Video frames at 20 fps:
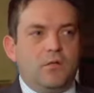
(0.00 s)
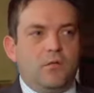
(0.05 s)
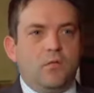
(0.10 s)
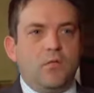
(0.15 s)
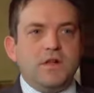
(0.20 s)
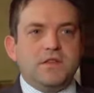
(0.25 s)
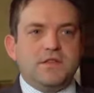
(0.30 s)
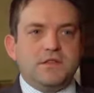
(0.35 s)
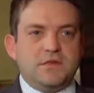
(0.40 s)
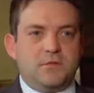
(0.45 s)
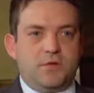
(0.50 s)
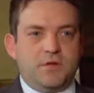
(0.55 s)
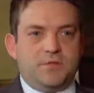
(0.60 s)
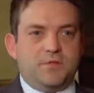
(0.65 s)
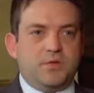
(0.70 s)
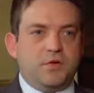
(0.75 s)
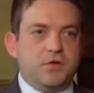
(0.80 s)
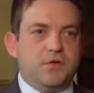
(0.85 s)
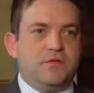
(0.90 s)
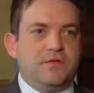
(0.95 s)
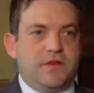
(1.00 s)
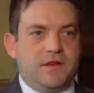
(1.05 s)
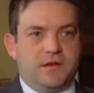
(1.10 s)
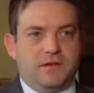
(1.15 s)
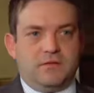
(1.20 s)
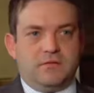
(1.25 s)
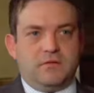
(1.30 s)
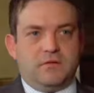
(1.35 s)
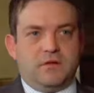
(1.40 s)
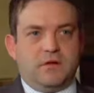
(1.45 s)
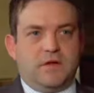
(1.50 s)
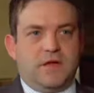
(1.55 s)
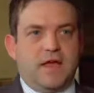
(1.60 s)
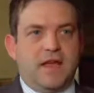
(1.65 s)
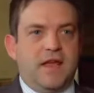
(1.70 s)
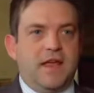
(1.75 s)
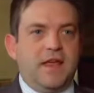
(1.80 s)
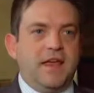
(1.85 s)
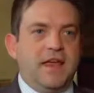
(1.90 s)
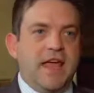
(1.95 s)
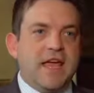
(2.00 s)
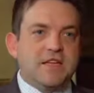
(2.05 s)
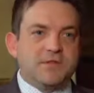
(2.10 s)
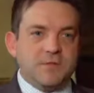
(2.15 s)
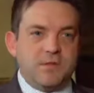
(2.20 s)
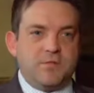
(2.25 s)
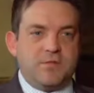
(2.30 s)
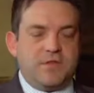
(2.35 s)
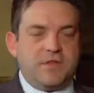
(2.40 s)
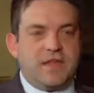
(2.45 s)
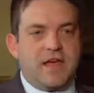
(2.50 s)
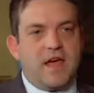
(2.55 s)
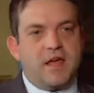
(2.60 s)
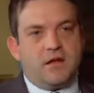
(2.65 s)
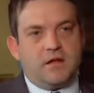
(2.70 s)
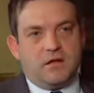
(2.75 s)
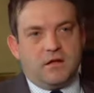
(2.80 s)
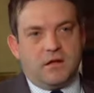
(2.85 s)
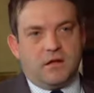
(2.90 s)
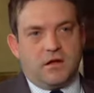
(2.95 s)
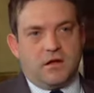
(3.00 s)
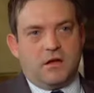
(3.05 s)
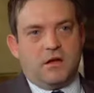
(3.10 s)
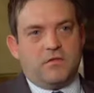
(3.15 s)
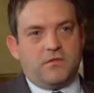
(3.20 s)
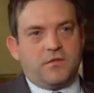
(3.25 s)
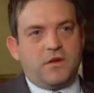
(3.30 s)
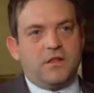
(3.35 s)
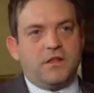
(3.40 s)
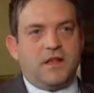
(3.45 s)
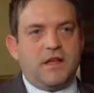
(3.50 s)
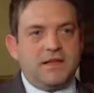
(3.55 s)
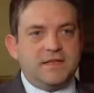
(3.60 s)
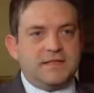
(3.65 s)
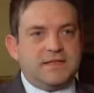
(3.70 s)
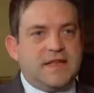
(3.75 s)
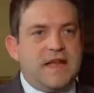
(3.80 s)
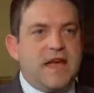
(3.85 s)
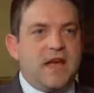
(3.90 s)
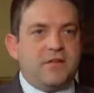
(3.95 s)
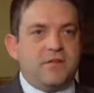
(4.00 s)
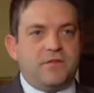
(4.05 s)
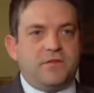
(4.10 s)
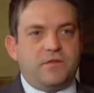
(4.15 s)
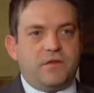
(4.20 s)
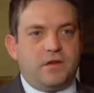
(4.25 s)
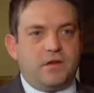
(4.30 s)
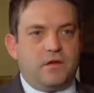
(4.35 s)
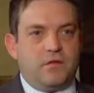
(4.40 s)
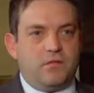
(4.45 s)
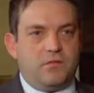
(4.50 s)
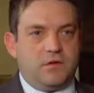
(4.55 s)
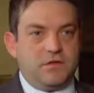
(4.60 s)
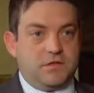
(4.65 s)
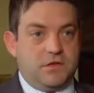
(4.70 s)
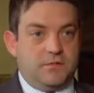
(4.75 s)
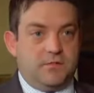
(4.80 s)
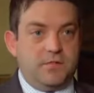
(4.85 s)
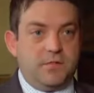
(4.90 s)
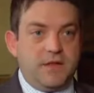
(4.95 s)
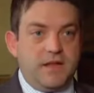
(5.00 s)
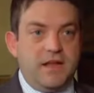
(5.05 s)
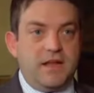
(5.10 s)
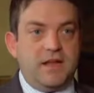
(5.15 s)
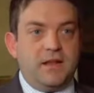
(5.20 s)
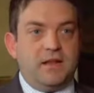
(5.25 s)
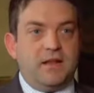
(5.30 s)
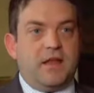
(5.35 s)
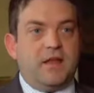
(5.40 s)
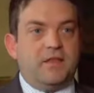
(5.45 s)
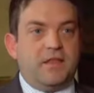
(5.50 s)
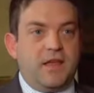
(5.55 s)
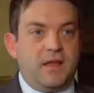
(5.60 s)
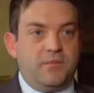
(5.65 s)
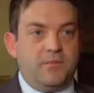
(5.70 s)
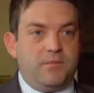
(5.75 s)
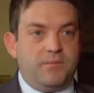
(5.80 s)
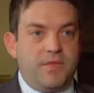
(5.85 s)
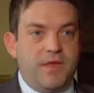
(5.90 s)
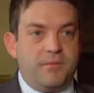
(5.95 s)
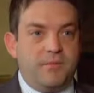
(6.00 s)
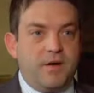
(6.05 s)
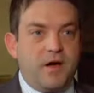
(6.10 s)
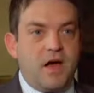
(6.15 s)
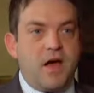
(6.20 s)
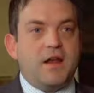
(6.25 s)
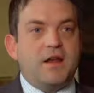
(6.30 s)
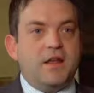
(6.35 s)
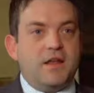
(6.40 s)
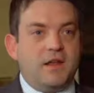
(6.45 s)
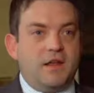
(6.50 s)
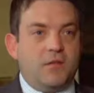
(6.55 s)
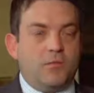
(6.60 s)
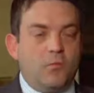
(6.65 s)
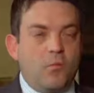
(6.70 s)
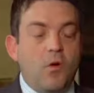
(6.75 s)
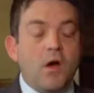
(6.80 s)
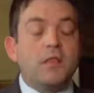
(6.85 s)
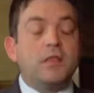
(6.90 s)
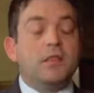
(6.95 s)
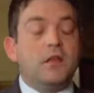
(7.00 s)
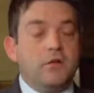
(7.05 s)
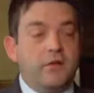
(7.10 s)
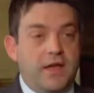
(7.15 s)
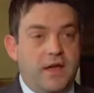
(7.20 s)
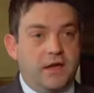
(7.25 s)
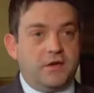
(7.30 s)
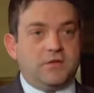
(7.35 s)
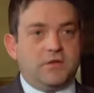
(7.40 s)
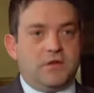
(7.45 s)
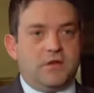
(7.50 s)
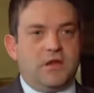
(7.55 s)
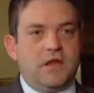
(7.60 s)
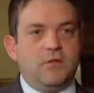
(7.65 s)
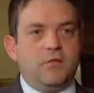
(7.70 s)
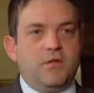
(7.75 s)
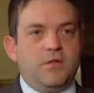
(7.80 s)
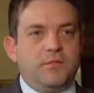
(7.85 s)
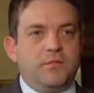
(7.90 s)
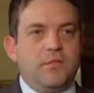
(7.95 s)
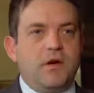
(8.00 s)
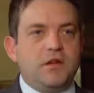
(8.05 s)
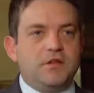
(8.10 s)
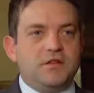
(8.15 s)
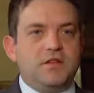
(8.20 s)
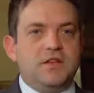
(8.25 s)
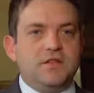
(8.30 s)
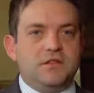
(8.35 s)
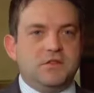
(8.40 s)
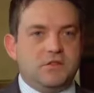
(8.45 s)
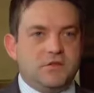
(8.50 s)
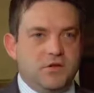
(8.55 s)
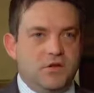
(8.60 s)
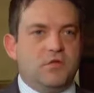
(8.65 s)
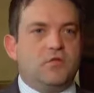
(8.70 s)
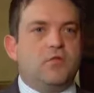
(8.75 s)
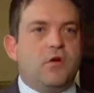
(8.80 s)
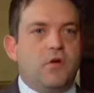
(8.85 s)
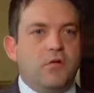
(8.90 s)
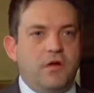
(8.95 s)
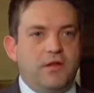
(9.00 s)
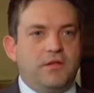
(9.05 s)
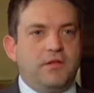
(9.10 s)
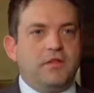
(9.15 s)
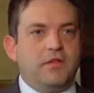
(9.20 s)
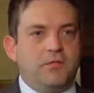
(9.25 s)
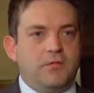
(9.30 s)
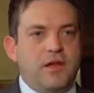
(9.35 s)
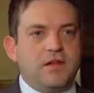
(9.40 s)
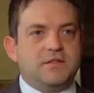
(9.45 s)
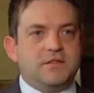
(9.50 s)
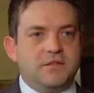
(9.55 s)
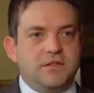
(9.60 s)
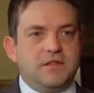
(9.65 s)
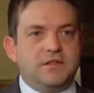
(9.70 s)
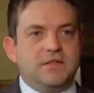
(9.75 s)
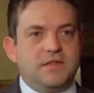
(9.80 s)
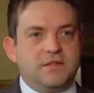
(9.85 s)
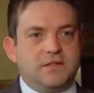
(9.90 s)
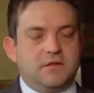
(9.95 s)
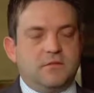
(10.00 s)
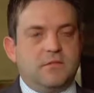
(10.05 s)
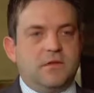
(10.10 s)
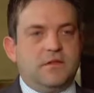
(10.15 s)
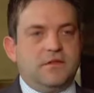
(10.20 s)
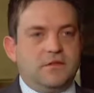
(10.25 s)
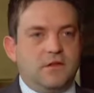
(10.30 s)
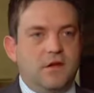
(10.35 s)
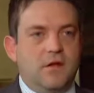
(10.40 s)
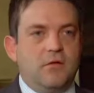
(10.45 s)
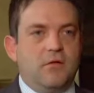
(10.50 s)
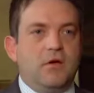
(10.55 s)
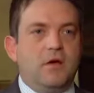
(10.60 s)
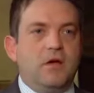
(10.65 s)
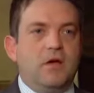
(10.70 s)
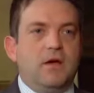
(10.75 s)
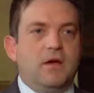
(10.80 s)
once it was proven, okay, engagement with that frontline staff was completed, and they bought in one location, it was much easier to grow it to the rest of the system. And so